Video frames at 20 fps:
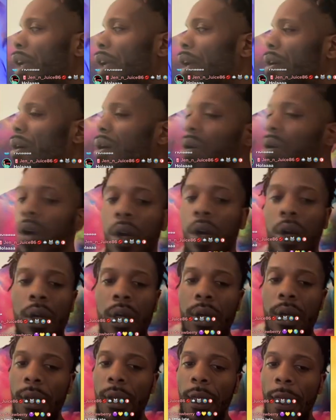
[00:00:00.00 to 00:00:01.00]
Deco
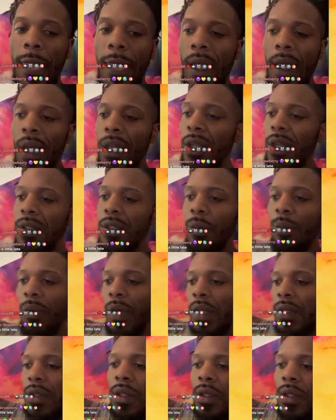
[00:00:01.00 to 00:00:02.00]
Art. There's a bunch of